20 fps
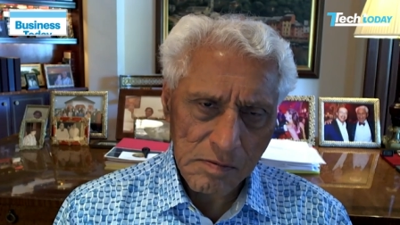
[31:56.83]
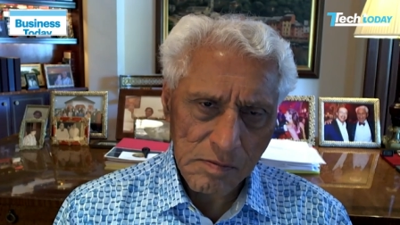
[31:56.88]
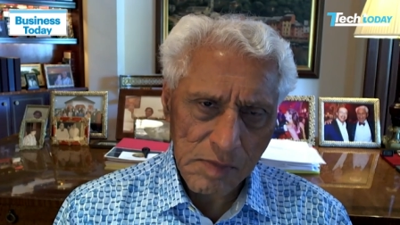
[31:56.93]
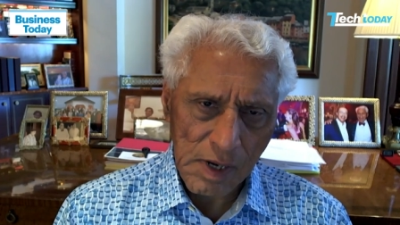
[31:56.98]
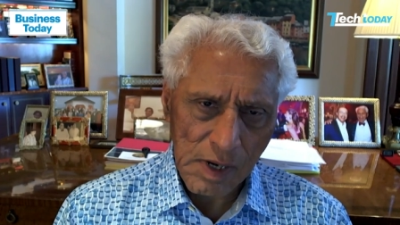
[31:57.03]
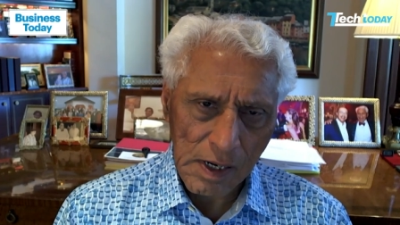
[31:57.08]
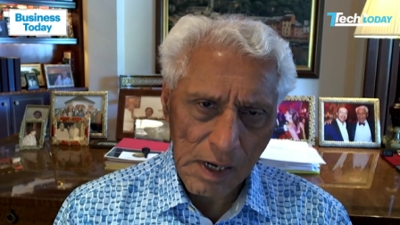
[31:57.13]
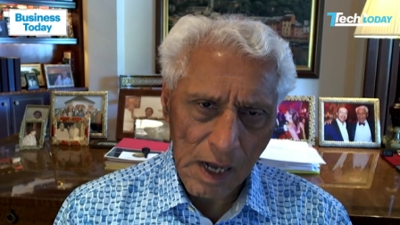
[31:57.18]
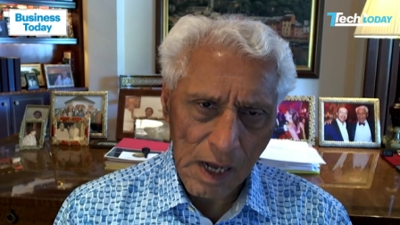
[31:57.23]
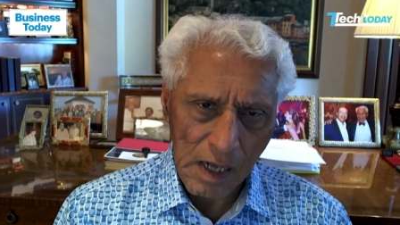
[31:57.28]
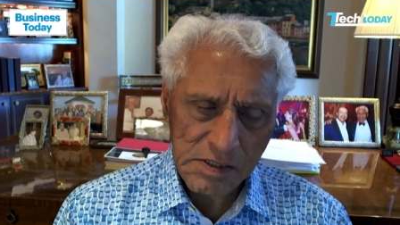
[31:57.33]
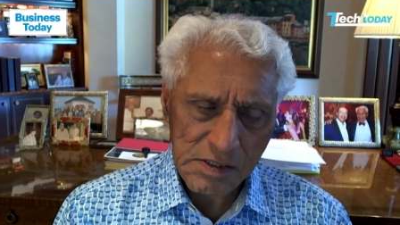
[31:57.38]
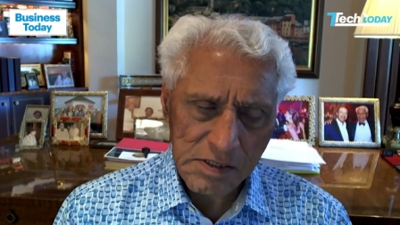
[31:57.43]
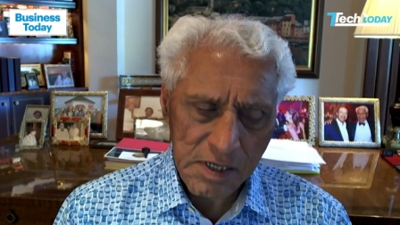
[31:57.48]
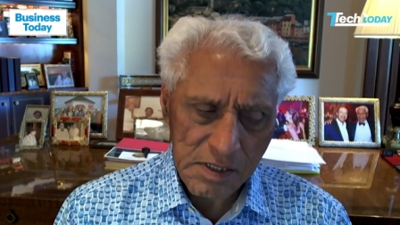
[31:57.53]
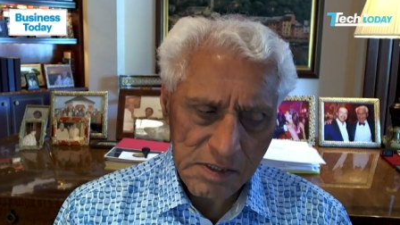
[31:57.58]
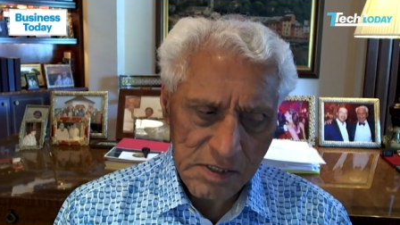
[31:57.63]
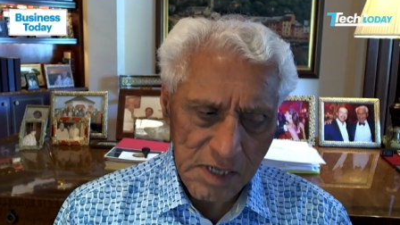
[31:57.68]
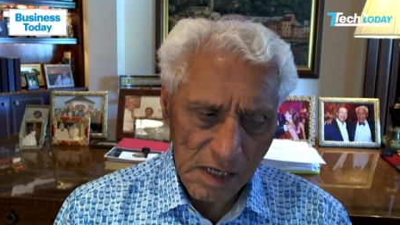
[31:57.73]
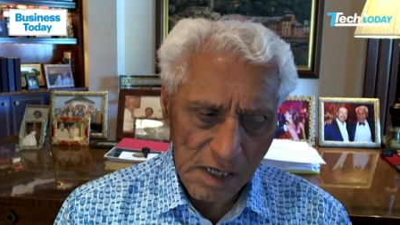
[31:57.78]
by large
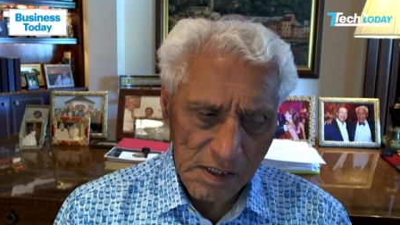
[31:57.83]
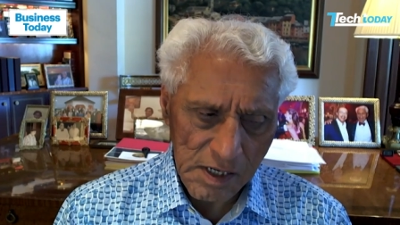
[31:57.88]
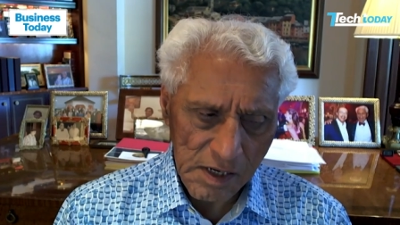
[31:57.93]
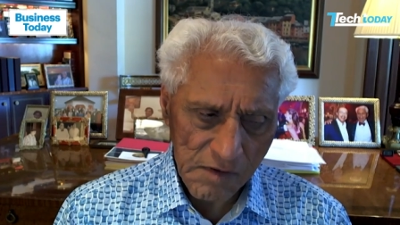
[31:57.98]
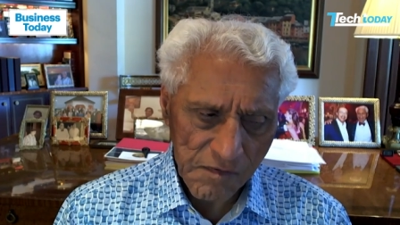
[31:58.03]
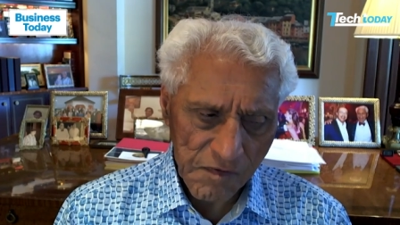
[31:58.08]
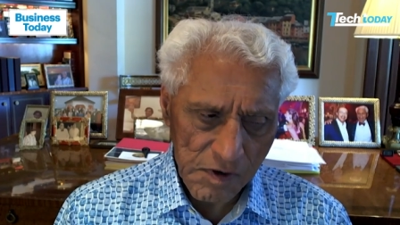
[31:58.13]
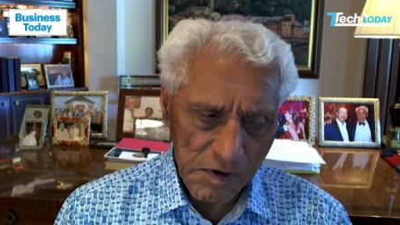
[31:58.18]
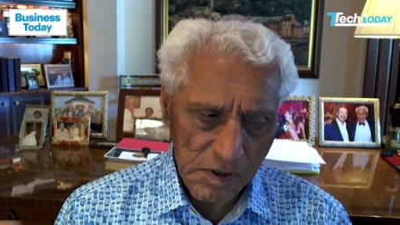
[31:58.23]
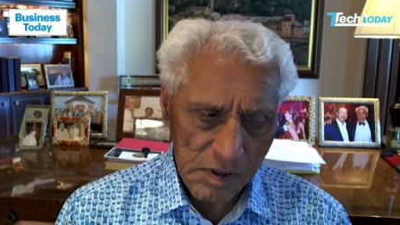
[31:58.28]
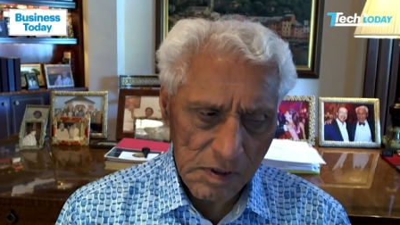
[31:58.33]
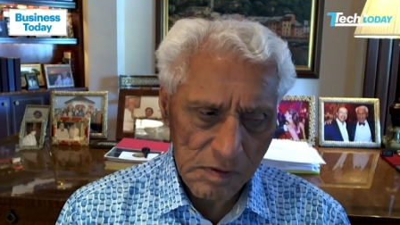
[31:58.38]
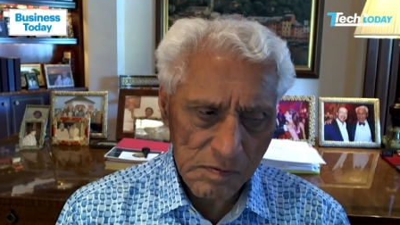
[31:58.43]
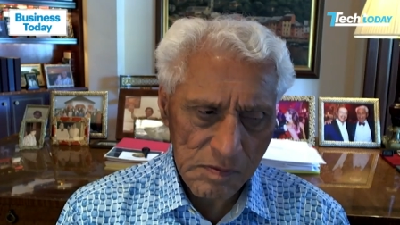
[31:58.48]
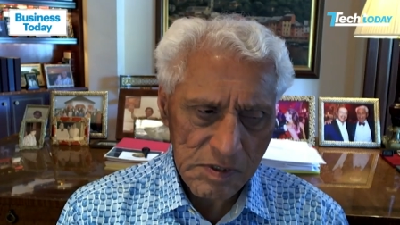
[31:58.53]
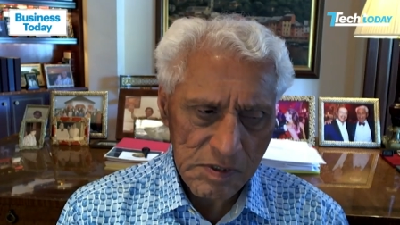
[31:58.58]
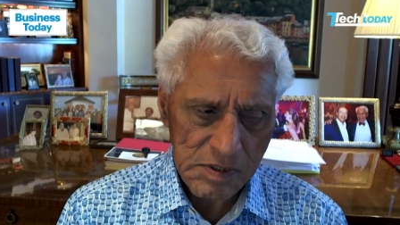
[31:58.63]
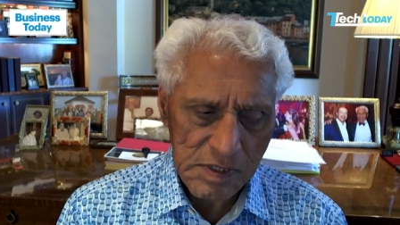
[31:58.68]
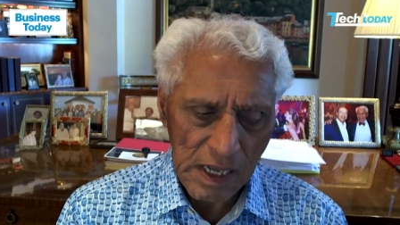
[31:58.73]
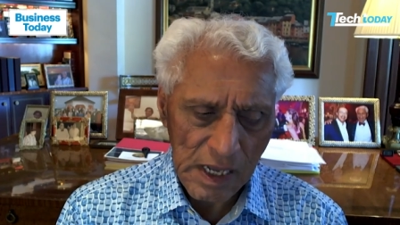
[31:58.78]
consulting
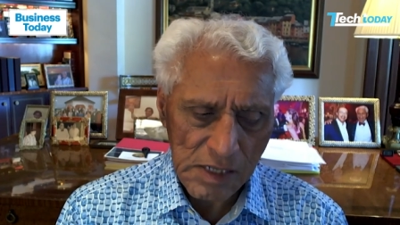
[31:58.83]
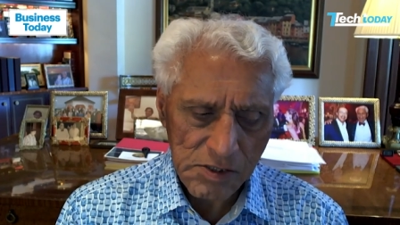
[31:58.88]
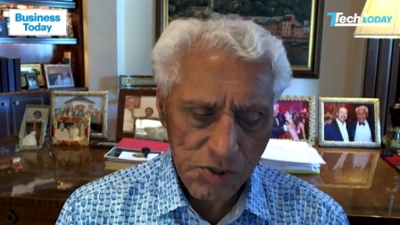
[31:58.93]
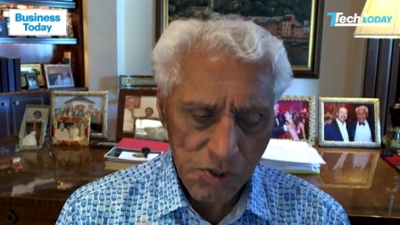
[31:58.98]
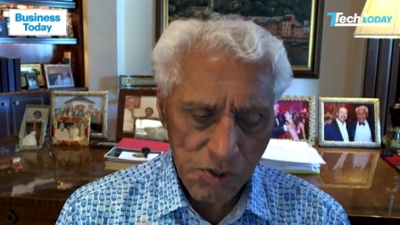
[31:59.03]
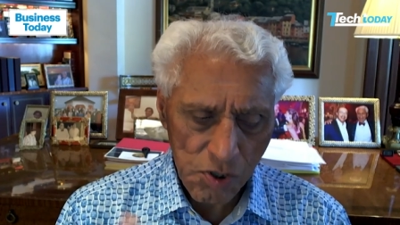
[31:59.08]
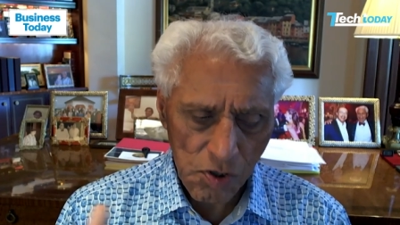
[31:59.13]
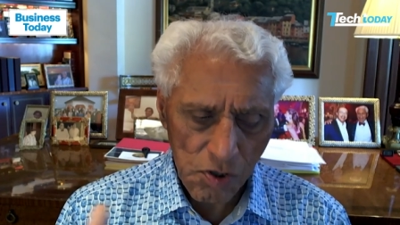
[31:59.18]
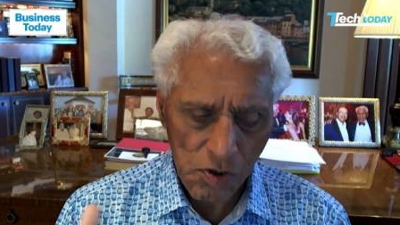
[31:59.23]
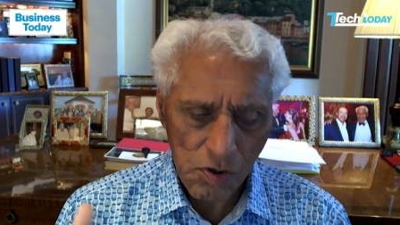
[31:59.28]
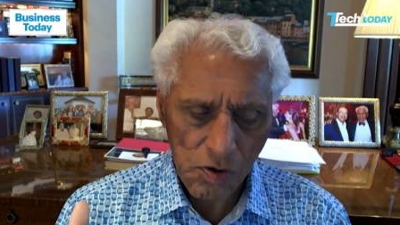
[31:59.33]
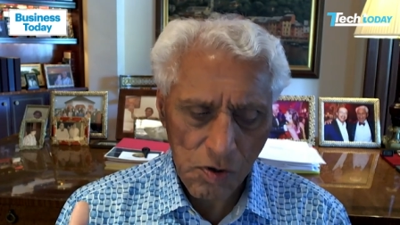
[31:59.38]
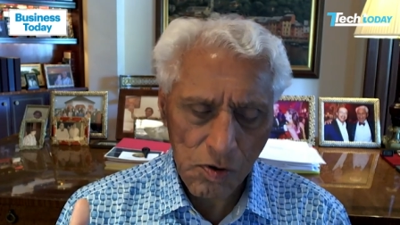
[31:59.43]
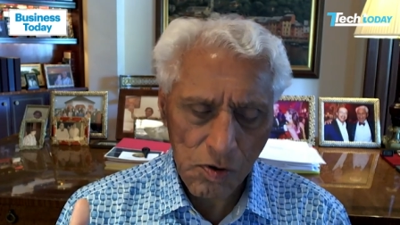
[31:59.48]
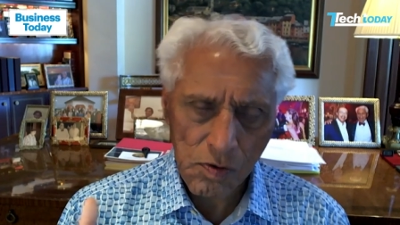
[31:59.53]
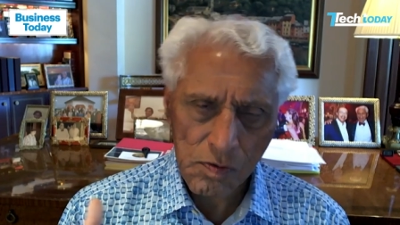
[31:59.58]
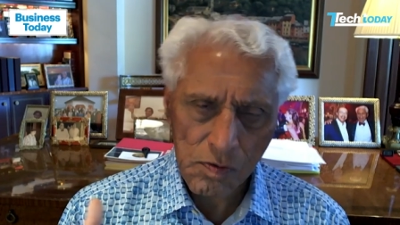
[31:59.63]
firms that show